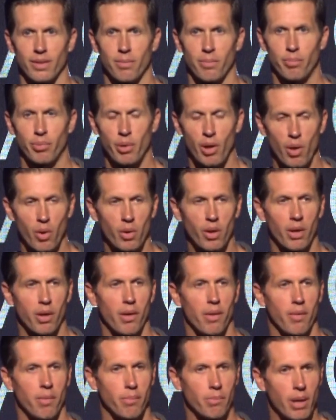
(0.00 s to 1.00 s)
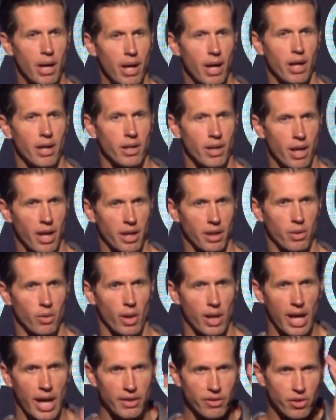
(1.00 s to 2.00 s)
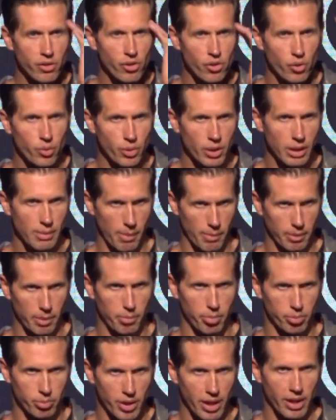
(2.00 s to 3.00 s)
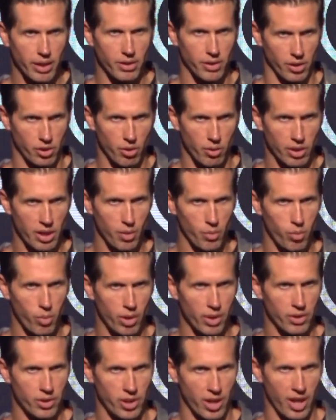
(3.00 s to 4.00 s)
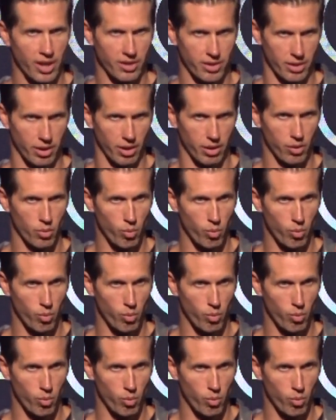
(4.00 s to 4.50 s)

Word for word: Broke my ankle. I had this dream. I'm going to break this. You only get one chance, Doug.